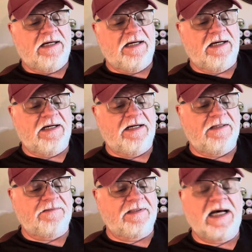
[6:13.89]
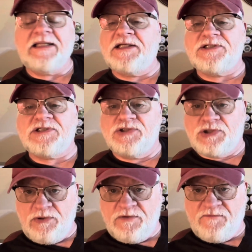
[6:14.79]
I got this in
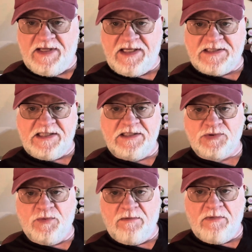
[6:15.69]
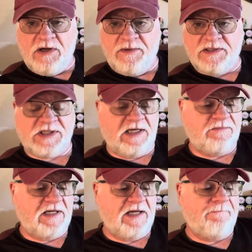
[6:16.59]
June of 19 as well. Bought them at the
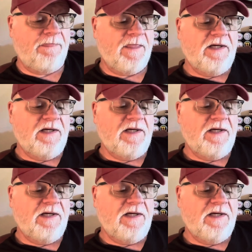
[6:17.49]
same time.